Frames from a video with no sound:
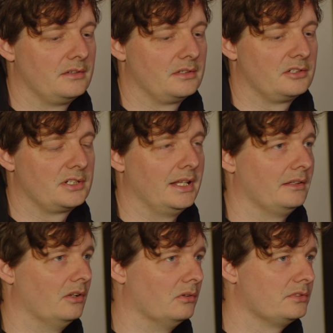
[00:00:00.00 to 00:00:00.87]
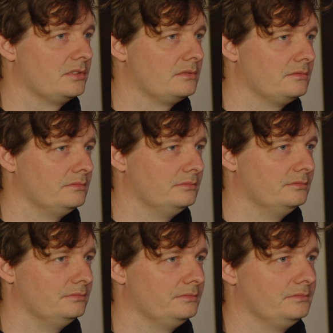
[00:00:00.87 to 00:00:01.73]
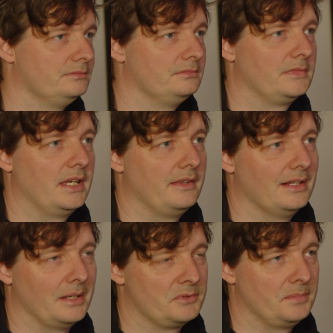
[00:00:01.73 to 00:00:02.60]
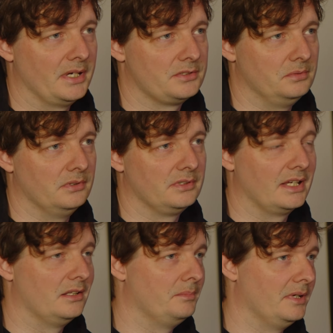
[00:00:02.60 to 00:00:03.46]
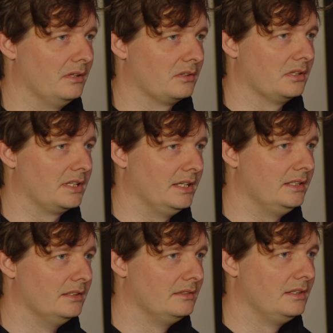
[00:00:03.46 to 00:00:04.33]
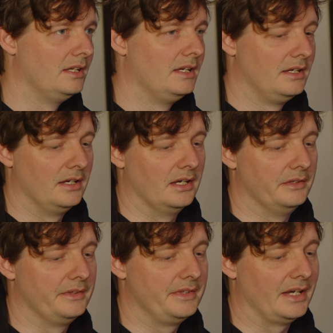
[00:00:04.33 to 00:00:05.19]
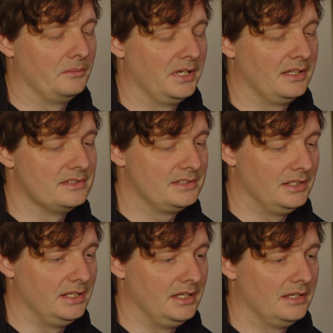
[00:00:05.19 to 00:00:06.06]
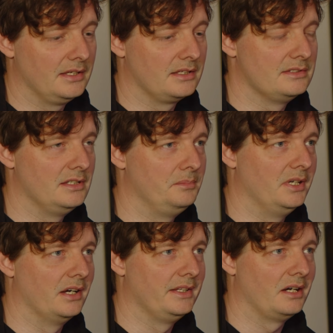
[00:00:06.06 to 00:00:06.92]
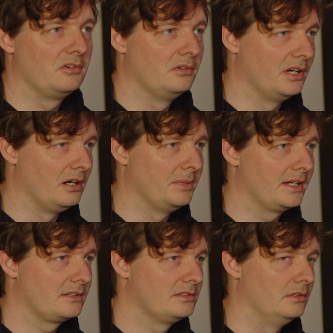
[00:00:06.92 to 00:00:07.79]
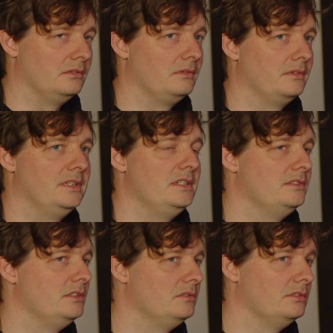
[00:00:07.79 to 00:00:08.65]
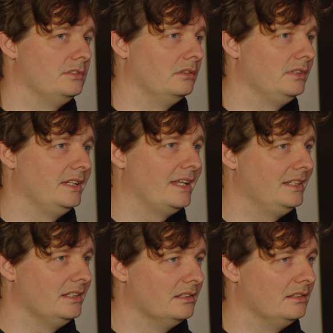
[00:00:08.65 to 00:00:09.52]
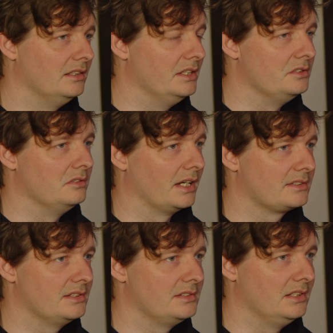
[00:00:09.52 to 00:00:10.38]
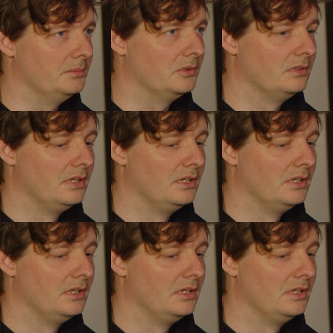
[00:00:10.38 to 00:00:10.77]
collect logs, get the lapse password, get the BitLocker key. And that way it can sit in here, it can sit behind our own RBAC, so these users don't need any Intune access anymore.